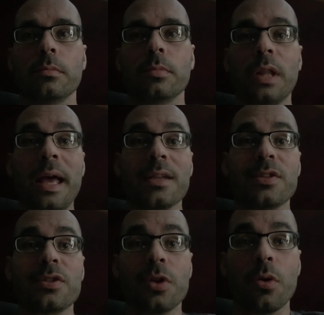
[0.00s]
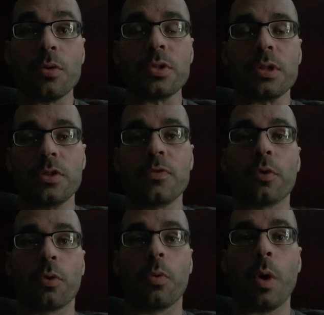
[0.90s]
last dosage
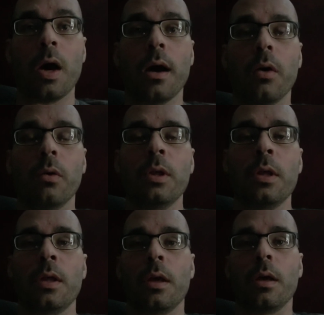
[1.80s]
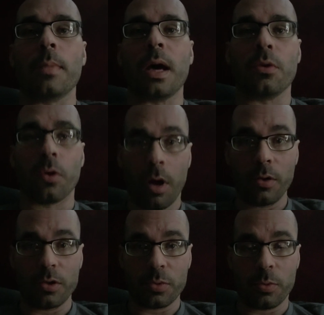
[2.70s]
for a while. My
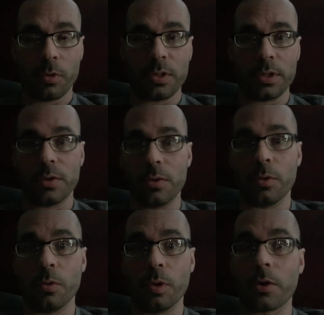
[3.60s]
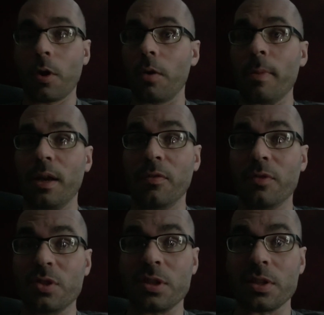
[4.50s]
neurologist wants it to occur about
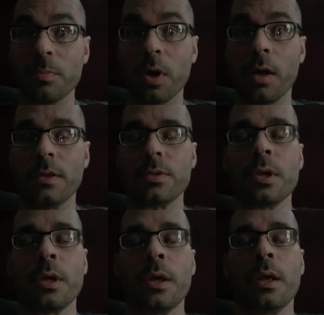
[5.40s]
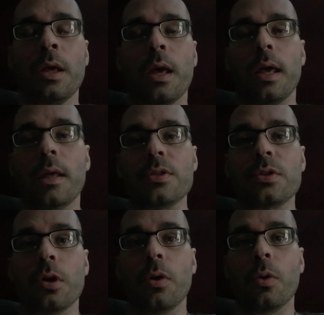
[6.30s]
every 6 months. And
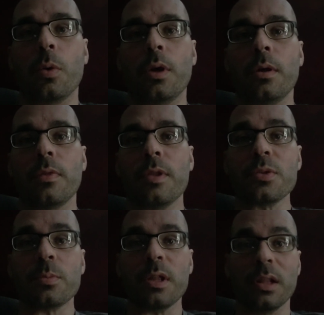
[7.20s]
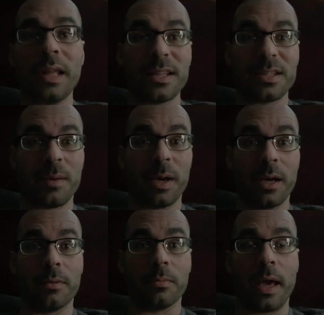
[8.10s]
so this will be the last time
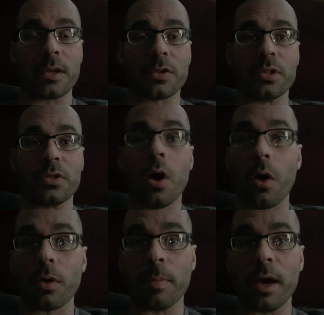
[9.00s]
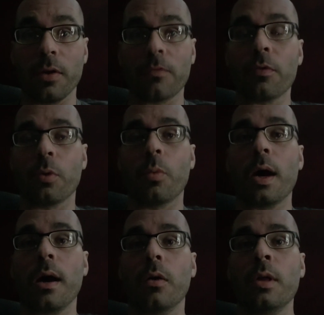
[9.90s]
I actually talk about it for a
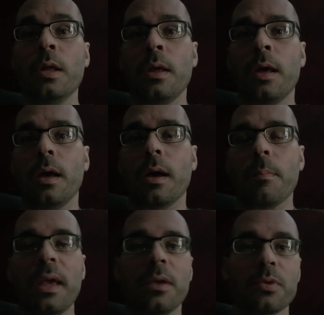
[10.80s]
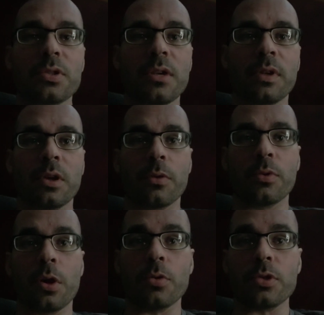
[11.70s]
while. I may receive another
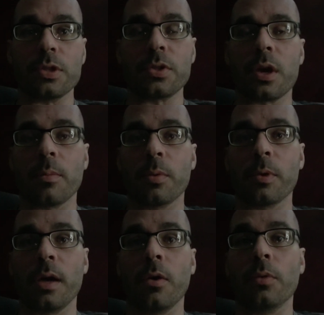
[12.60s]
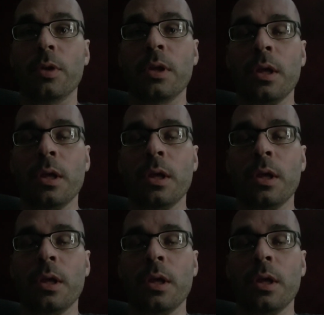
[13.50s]
dosage come around